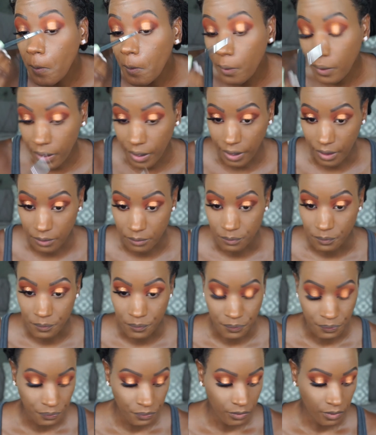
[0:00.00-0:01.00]
Okay,
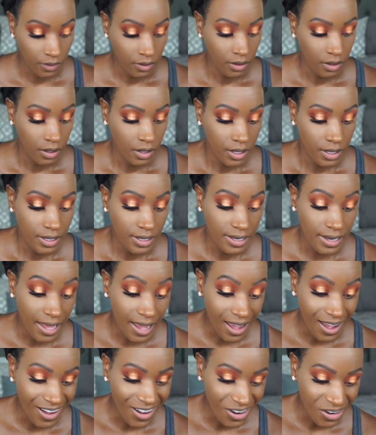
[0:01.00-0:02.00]

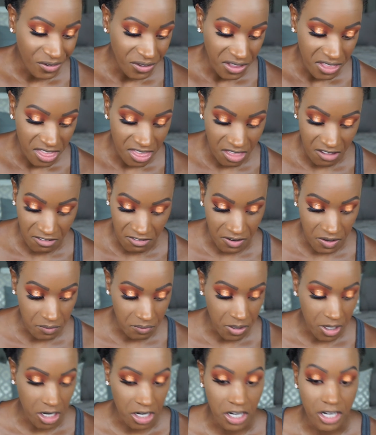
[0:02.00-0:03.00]
now the fun
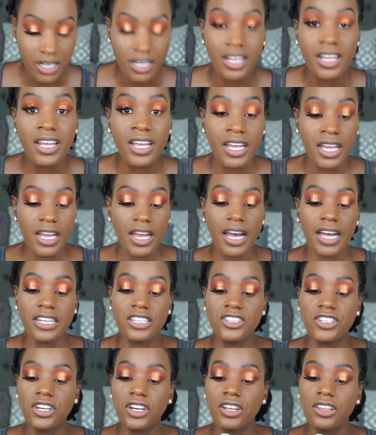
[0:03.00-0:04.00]
part. I
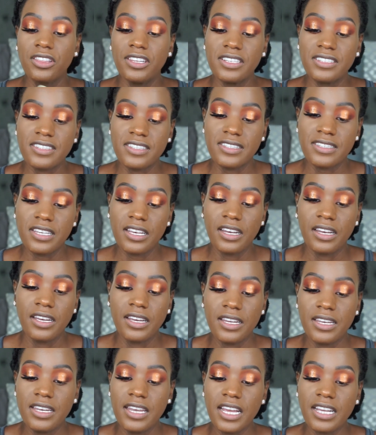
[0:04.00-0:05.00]
took this
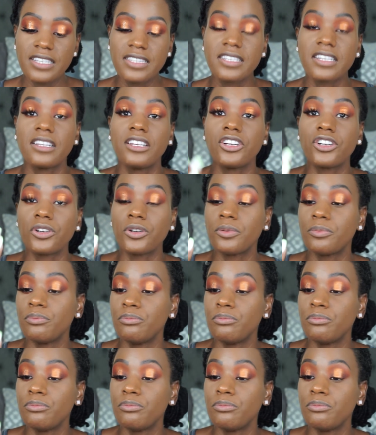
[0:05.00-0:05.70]
NYX Glitter